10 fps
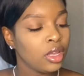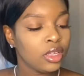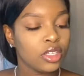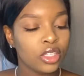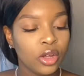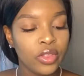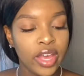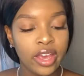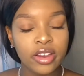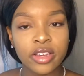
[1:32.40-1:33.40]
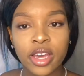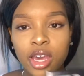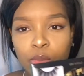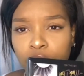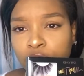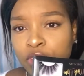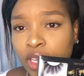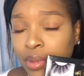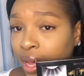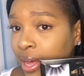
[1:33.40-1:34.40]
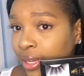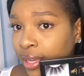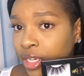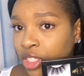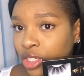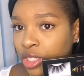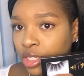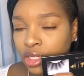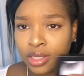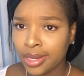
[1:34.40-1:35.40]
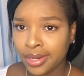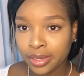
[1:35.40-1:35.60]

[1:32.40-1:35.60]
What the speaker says: So the hair came with some eyelashes that